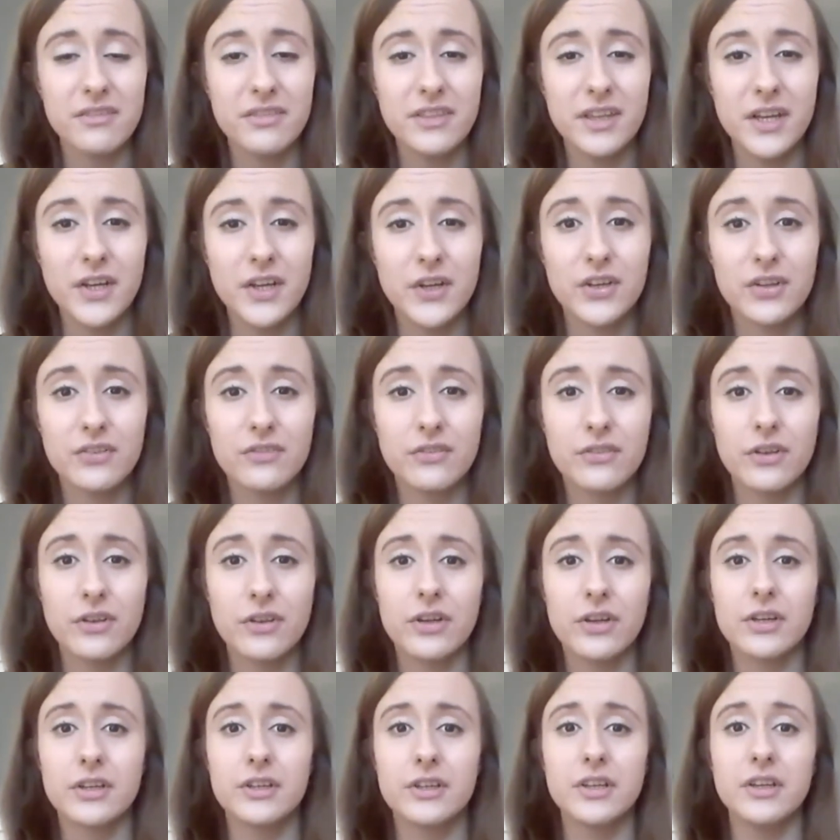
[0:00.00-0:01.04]
think
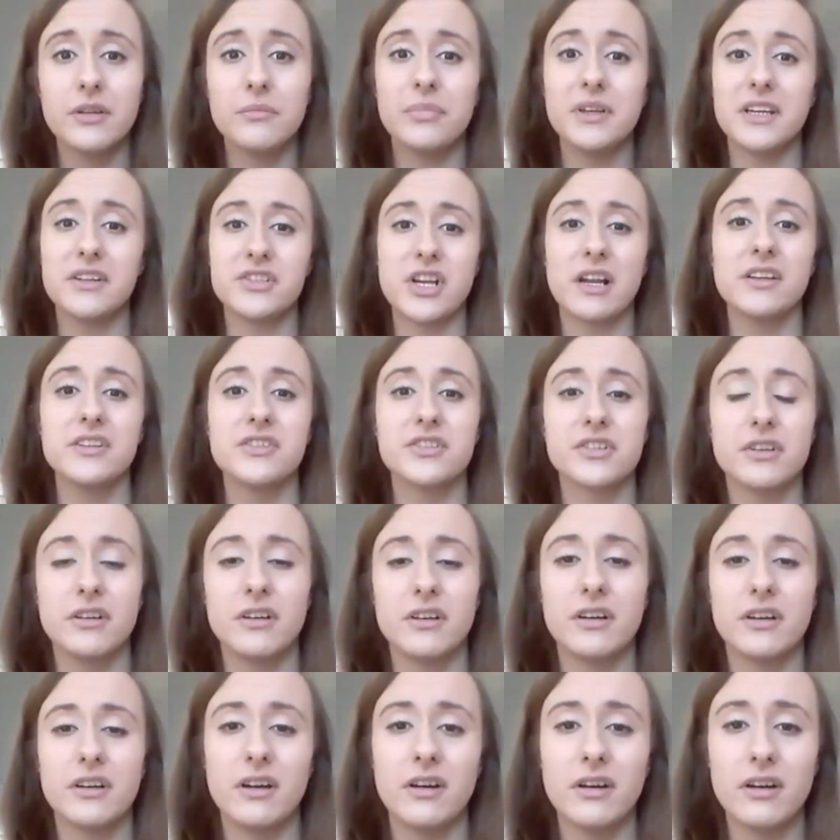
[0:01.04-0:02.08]
that are going to be a challenge
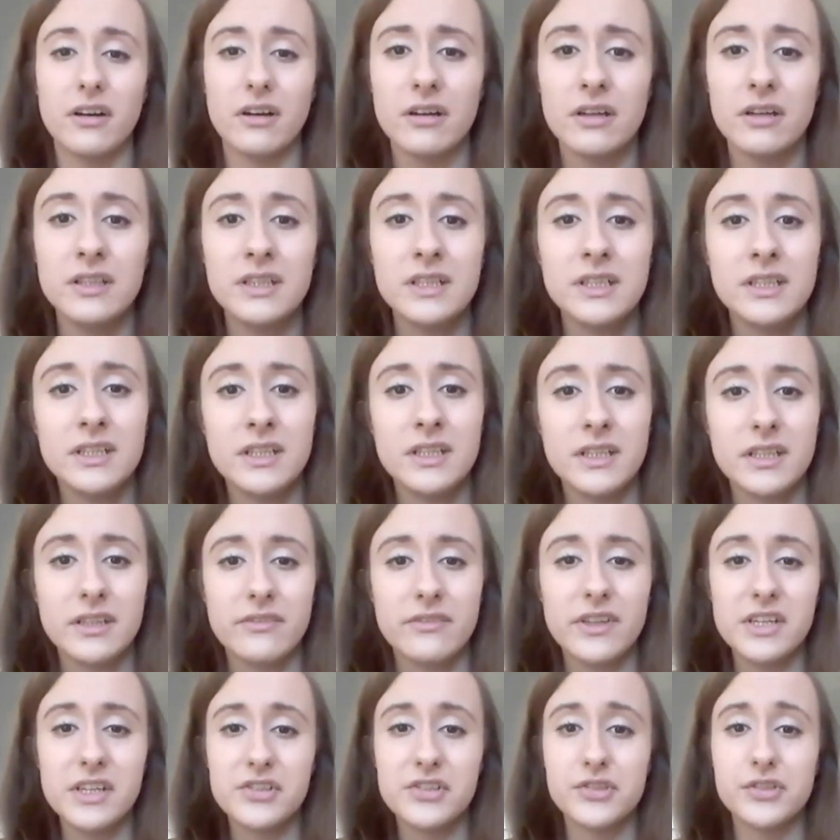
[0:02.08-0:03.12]
are
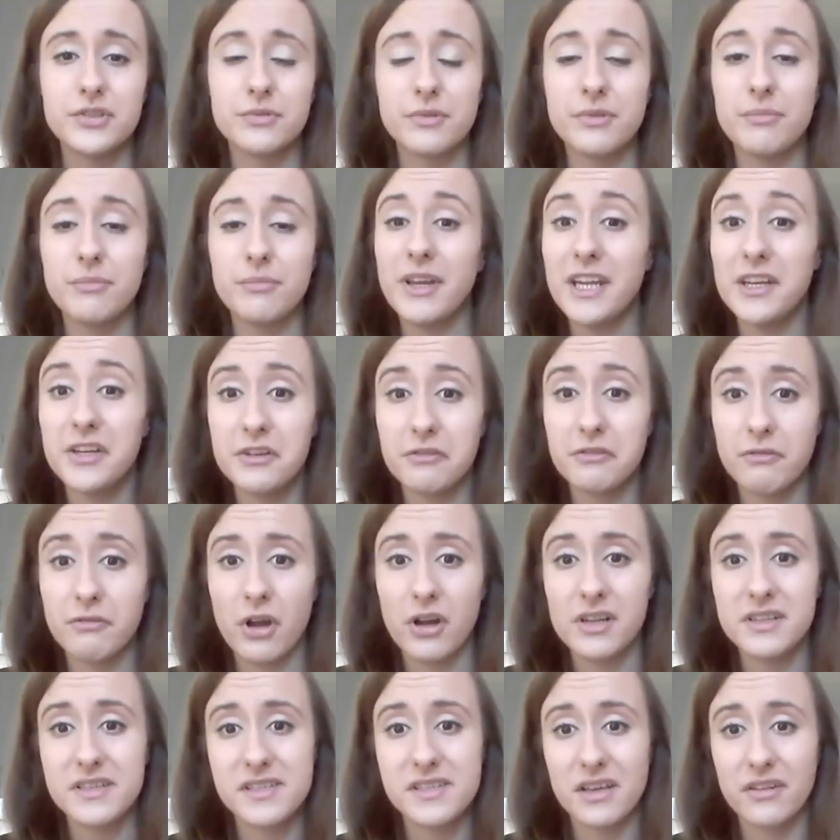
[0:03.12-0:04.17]
the issues with media
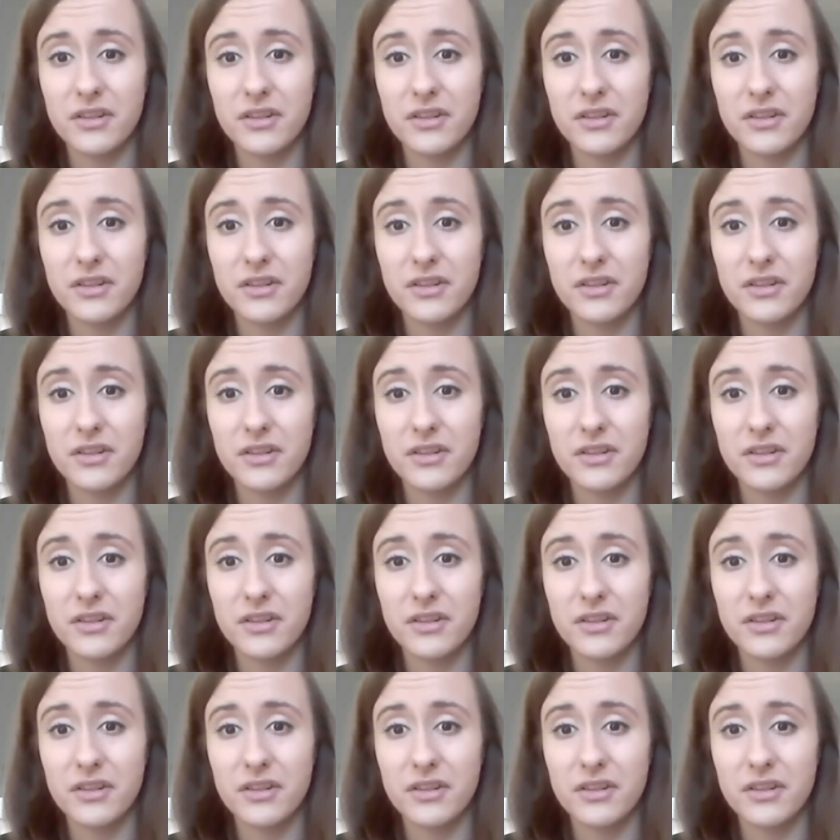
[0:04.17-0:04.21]
rights.